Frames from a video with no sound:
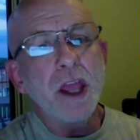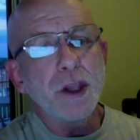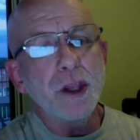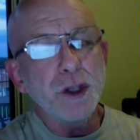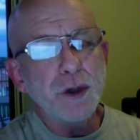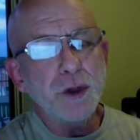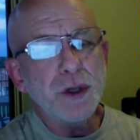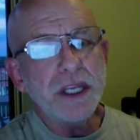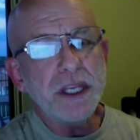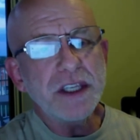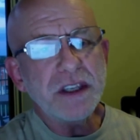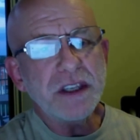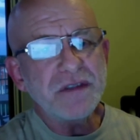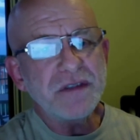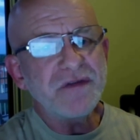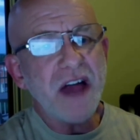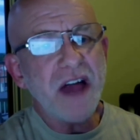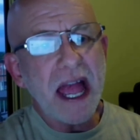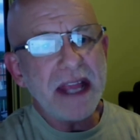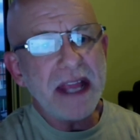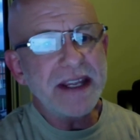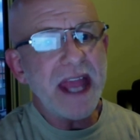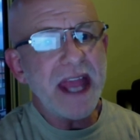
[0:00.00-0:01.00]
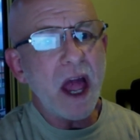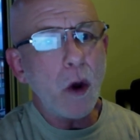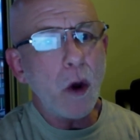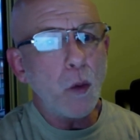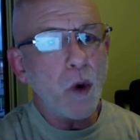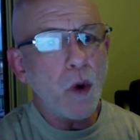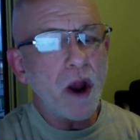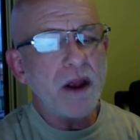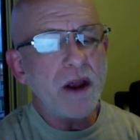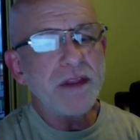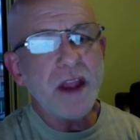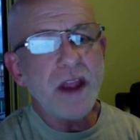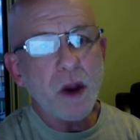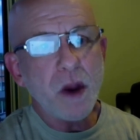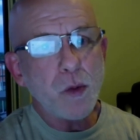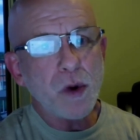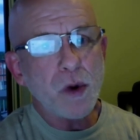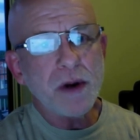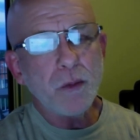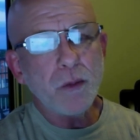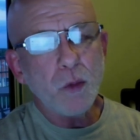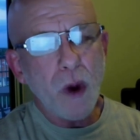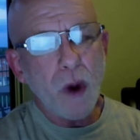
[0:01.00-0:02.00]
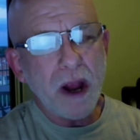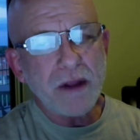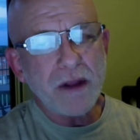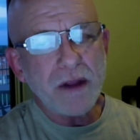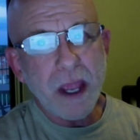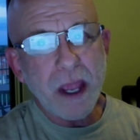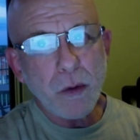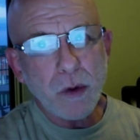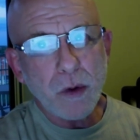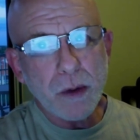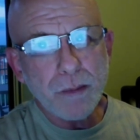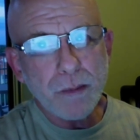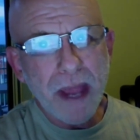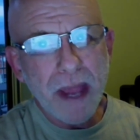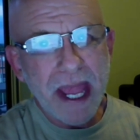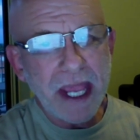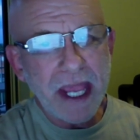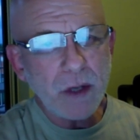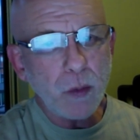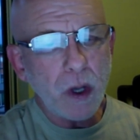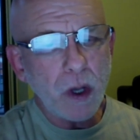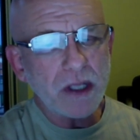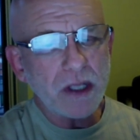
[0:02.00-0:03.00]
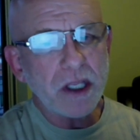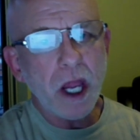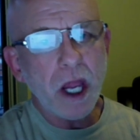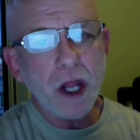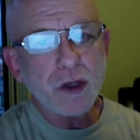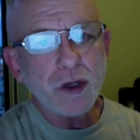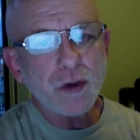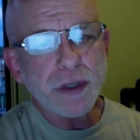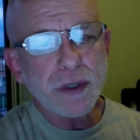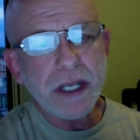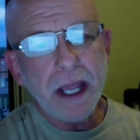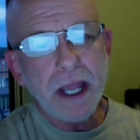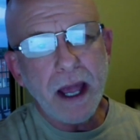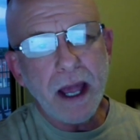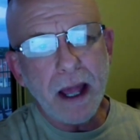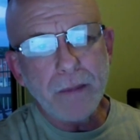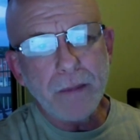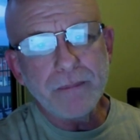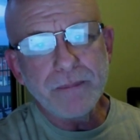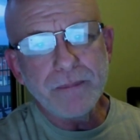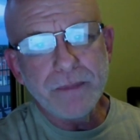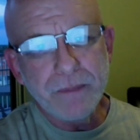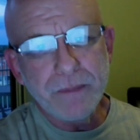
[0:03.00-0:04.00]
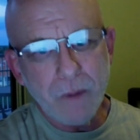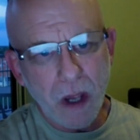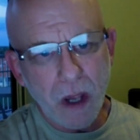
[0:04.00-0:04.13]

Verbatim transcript: You need to find out where they were, where they were made, what country um,